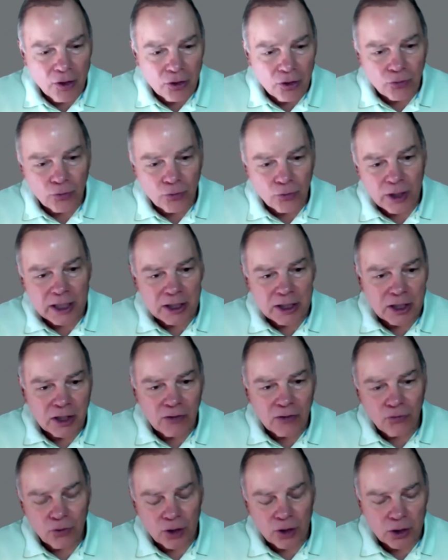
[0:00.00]
three
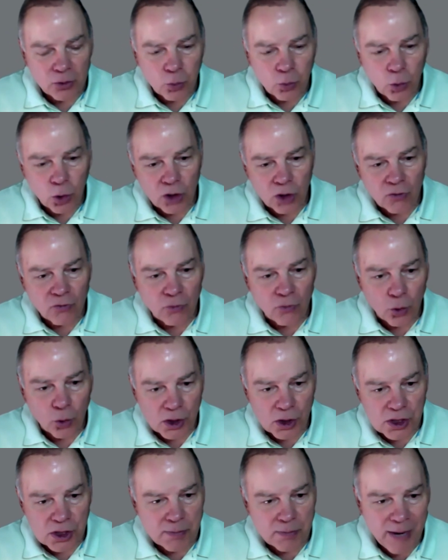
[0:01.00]
different
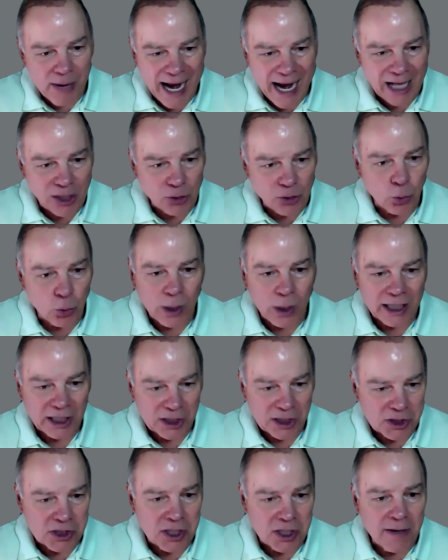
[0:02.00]
workforce
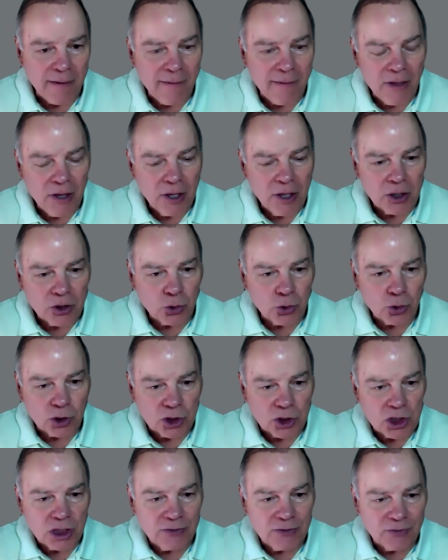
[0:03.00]
pathways to
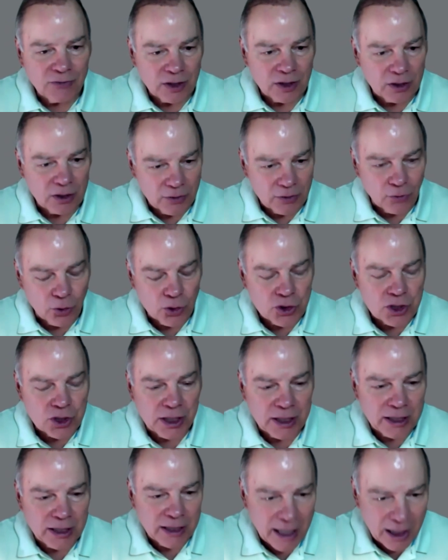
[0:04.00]
achieving
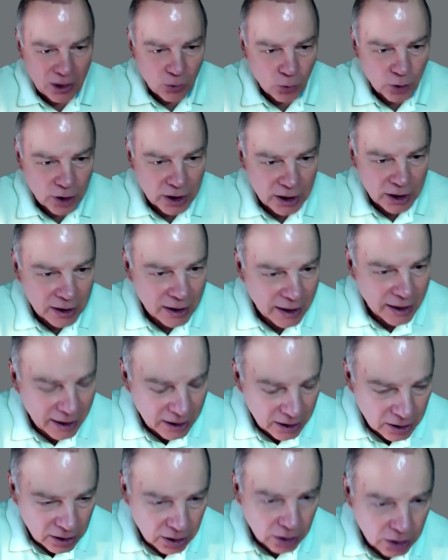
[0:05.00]
diversity, equity,
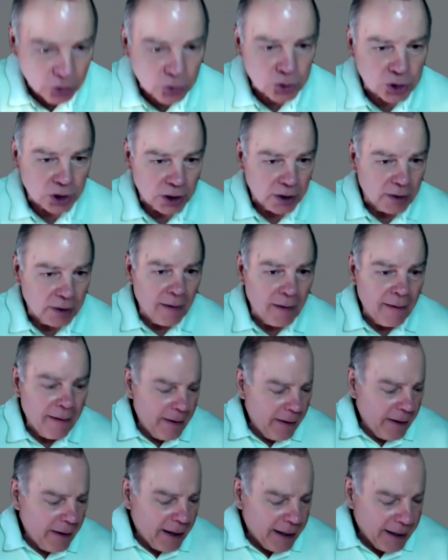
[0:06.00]
and inclusion.
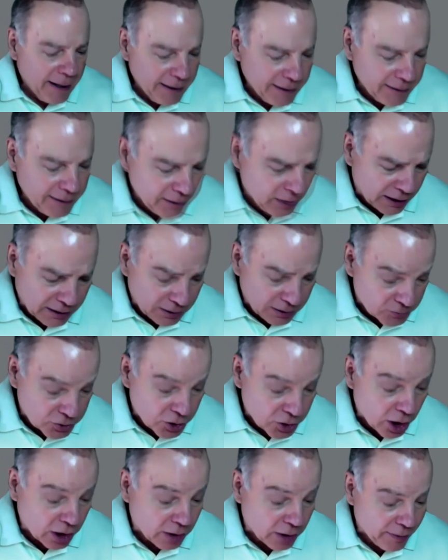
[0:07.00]
And I can
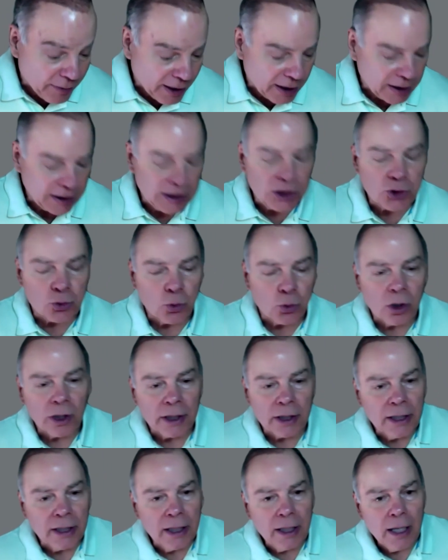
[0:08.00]
talk about each
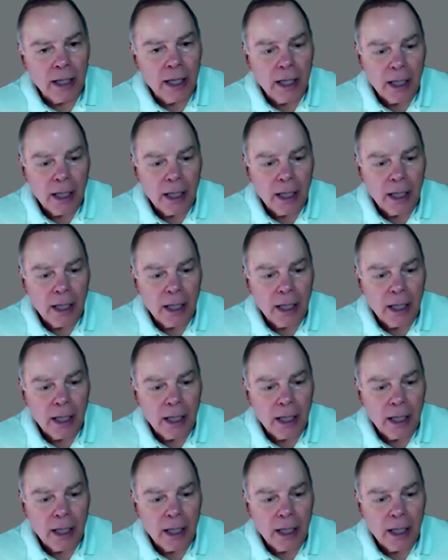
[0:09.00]
one.